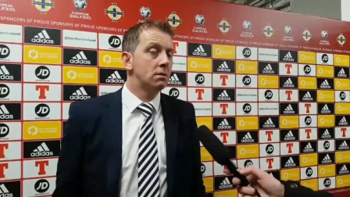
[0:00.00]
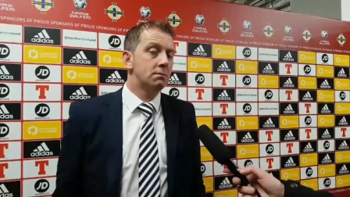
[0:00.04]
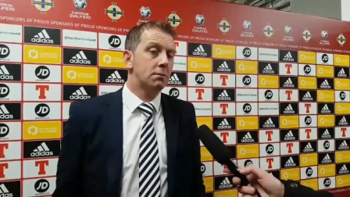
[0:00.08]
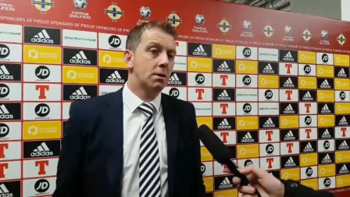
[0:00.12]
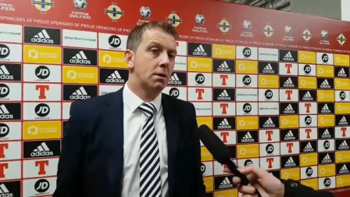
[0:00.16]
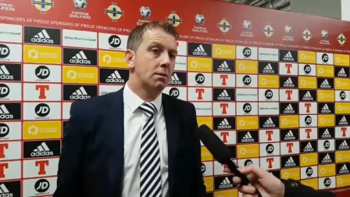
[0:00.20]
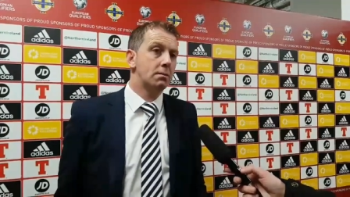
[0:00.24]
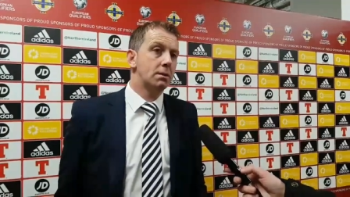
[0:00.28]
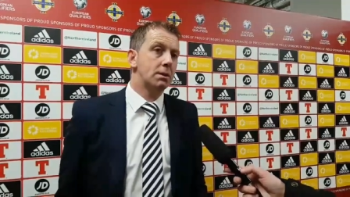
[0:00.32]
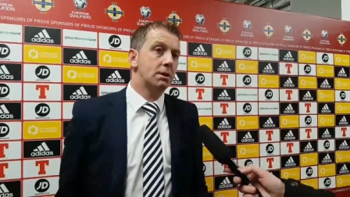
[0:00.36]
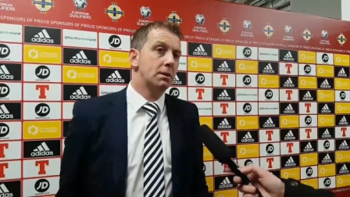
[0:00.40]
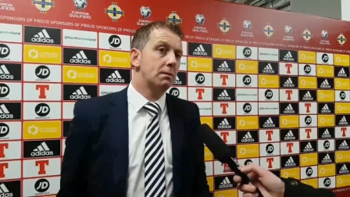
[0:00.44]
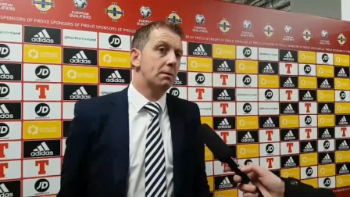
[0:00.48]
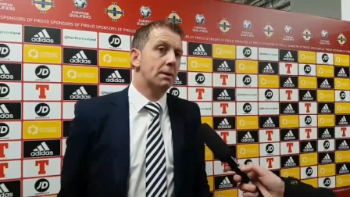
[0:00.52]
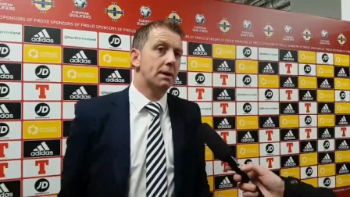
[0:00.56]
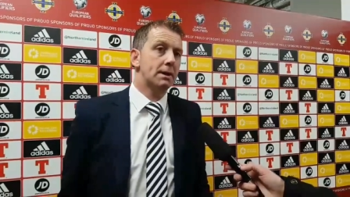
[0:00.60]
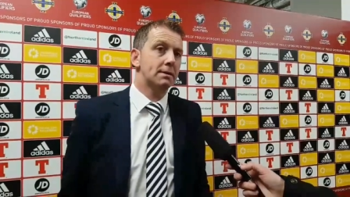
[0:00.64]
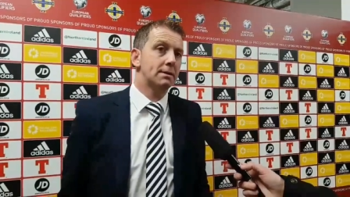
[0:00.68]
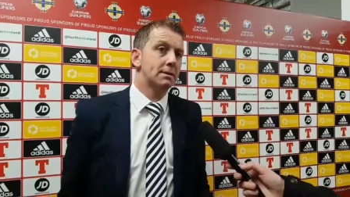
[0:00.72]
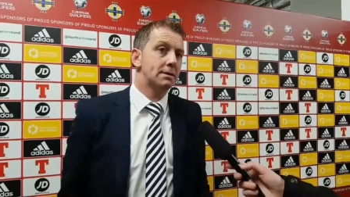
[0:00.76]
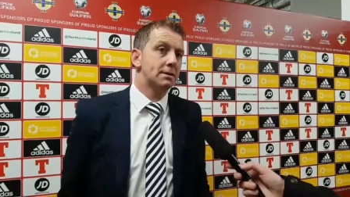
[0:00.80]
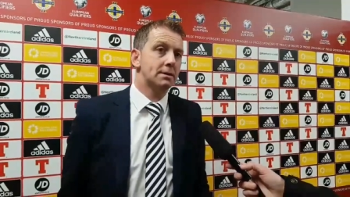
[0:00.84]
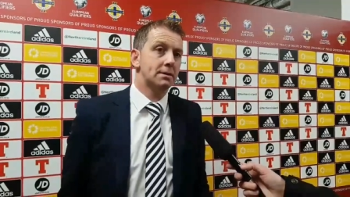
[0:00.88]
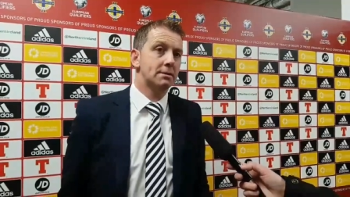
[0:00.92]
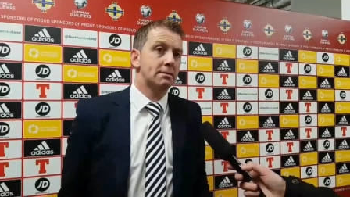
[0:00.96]
Probably the
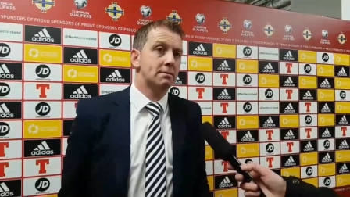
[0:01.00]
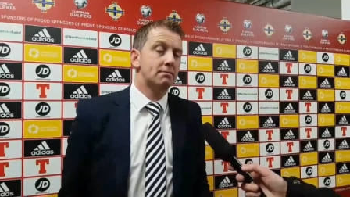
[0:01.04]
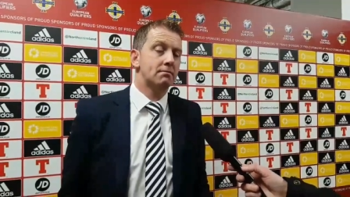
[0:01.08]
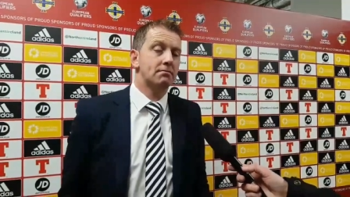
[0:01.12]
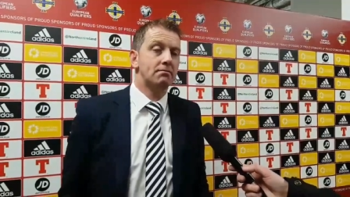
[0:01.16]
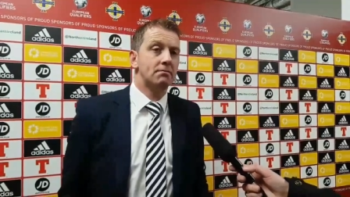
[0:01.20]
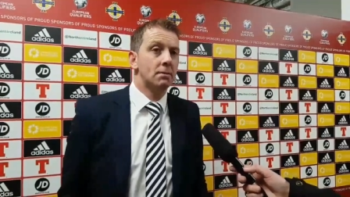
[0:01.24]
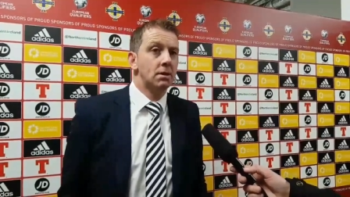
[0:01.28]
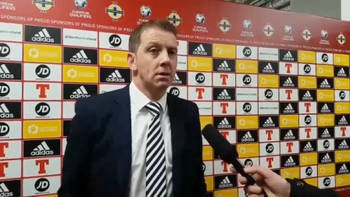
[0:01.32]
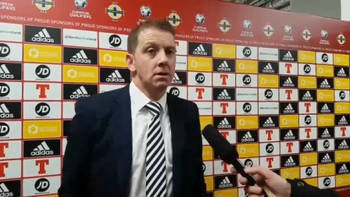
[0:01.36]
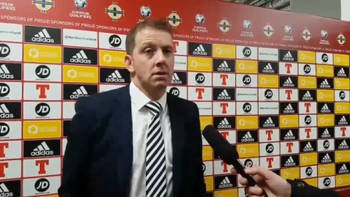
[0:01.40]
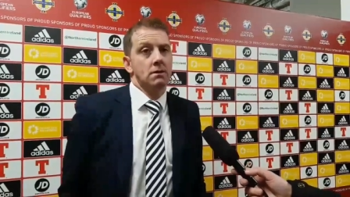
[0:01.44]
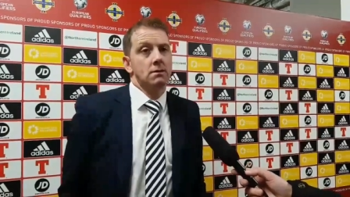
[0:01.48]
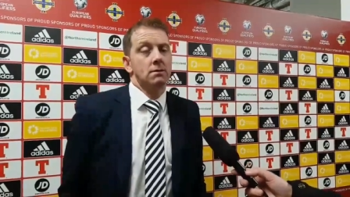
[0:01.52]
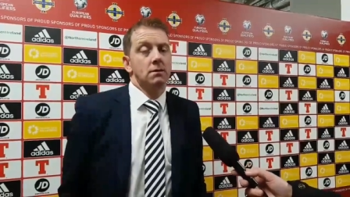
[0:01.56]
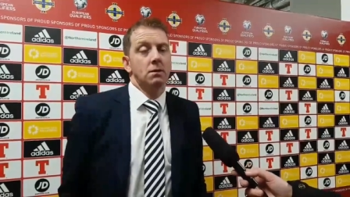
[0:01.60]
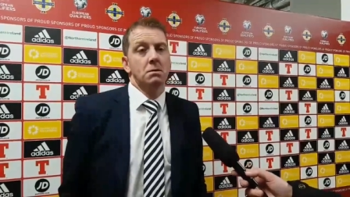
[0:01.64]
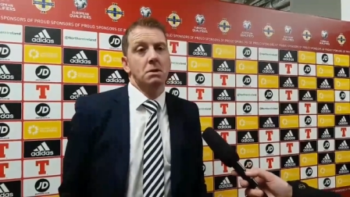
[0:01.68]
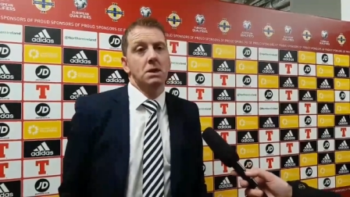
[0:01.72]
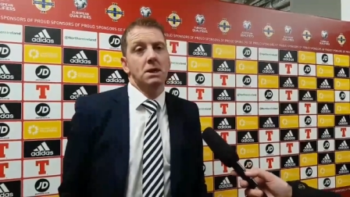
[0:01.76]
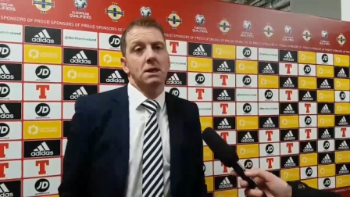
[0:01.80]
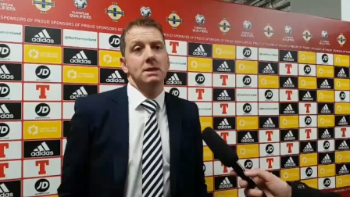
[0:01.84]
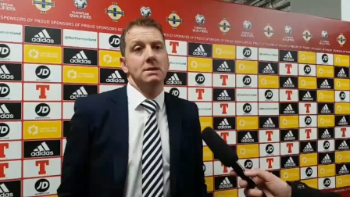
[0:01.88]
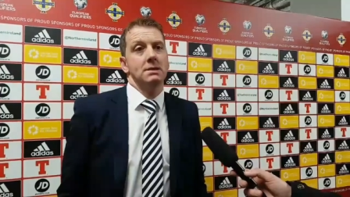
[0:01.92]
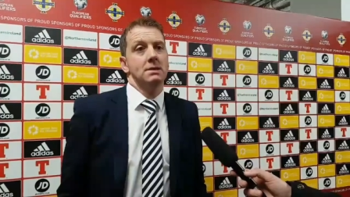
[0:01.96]
best for me.